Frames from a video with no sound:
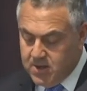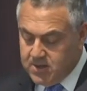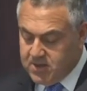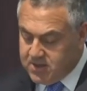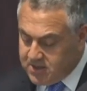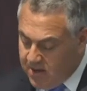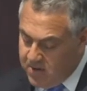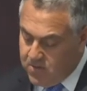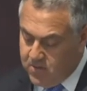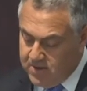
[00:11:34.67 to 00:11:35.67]

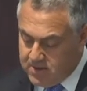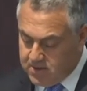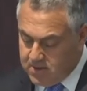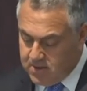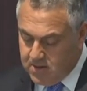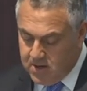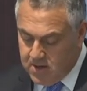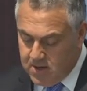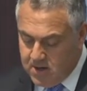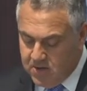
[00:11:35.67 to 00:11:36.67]
systemic risks
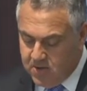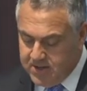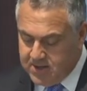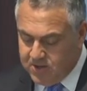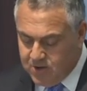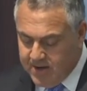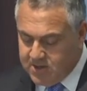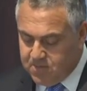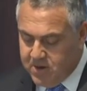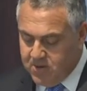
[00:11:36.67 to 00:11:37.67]
and increasing
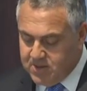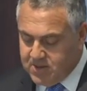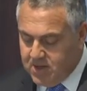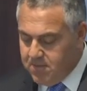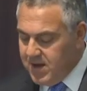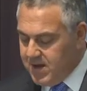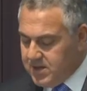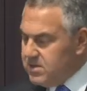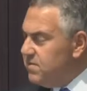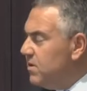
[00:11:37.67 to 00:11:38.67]
transparency in
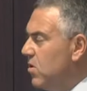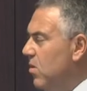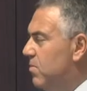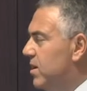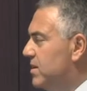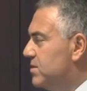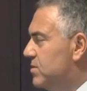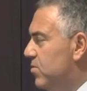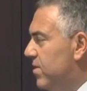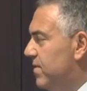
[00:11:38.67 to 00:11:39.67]
markets for complex
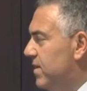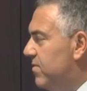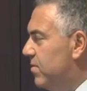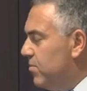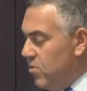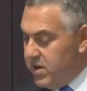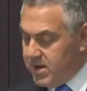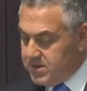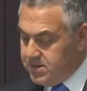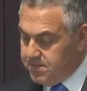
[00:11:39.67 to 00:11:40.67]
derivative
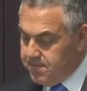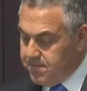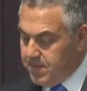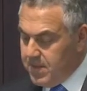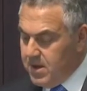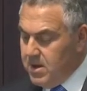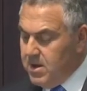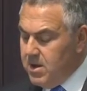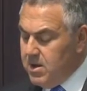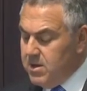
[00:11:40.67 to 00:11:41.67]
products.
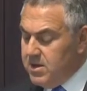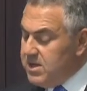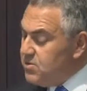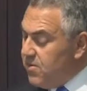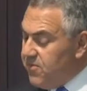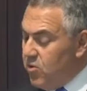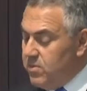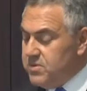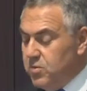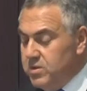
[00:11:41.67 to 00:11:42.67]
These
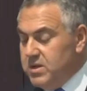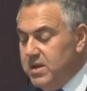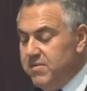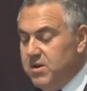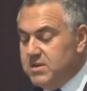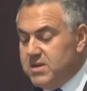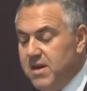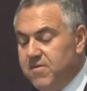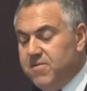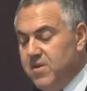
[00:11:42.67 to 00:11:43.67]
reforms will deliver a
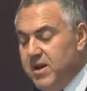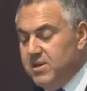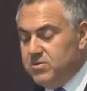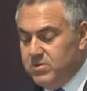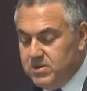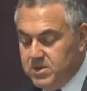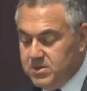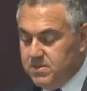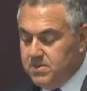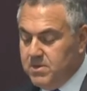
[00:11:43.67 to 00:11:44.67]
safer financial
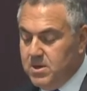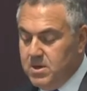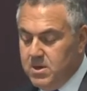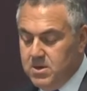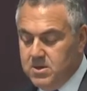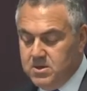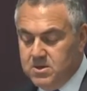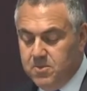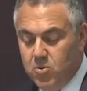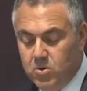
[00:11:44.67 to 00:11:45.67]
system that
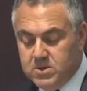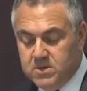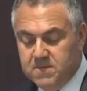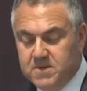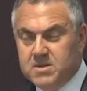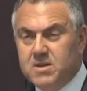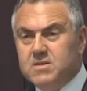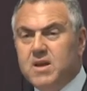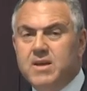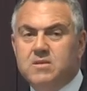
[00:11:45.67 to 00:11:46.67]
supports and
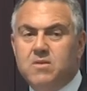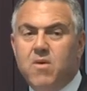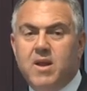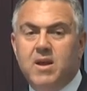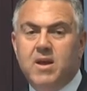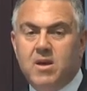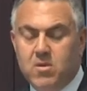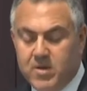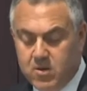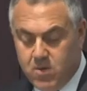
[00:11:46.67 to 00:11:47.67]
facilitates greater
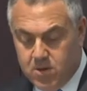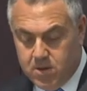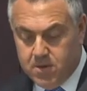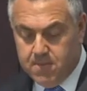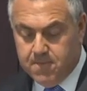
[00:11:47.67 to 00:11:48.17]
economic growth.